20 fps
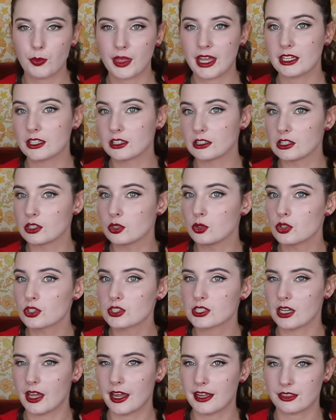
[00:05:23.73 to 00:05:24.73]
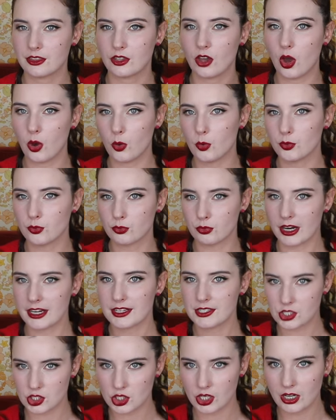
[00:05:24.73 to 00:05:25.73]
that looked like the old
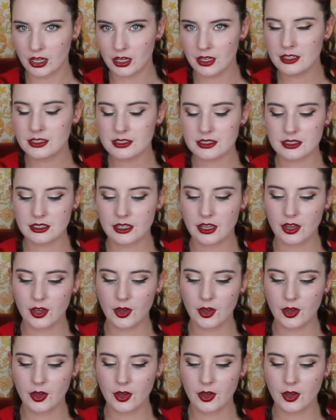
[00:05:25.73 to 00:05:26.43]
rice jars,